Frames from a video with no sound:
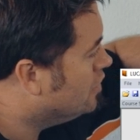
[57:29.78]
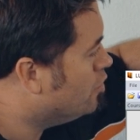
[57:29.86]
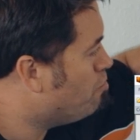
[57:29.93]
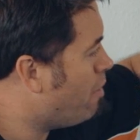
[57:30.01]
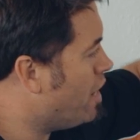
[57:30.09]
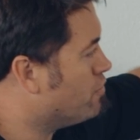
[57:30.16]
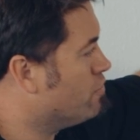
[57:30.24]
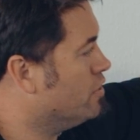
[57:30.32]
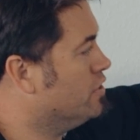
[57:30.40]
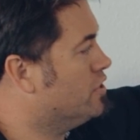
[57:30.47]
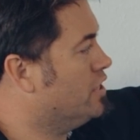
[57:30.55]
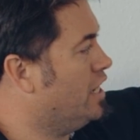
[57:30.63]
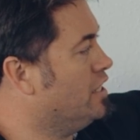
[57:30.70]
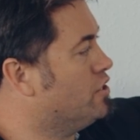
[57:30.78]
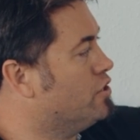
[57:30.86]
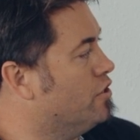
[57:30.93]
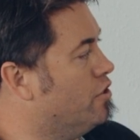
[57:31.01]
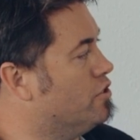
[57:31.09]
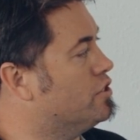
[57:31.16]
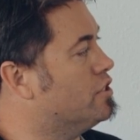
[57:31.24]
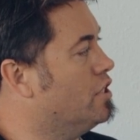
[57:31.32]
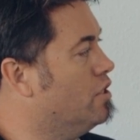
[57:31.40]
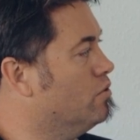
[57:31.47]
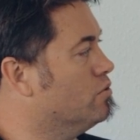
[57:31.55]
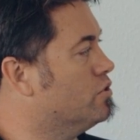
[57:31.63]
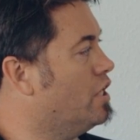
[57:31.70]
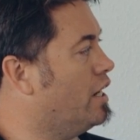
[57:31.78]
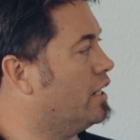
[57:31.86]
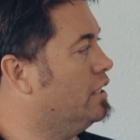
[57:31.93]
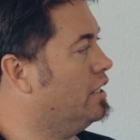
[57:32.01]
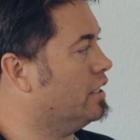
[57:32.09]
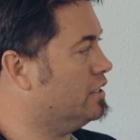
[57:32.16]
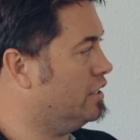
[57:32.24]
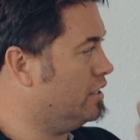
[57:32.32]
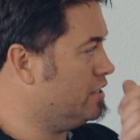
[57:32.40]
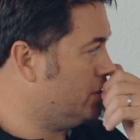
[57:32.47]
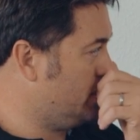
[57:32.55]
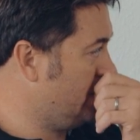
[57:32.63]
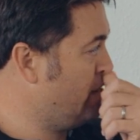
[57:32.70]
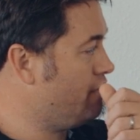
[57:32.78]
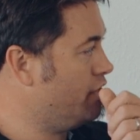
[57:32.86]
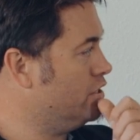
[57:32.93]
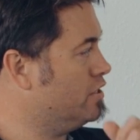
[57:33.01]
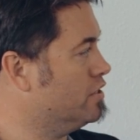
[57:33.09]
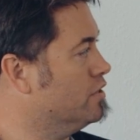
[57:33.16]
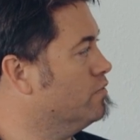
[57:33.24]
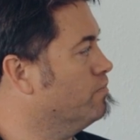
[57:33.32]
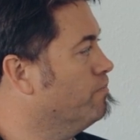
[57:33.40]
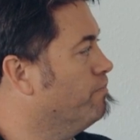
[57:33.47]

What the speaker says: batteries, each of those cells are connected in series,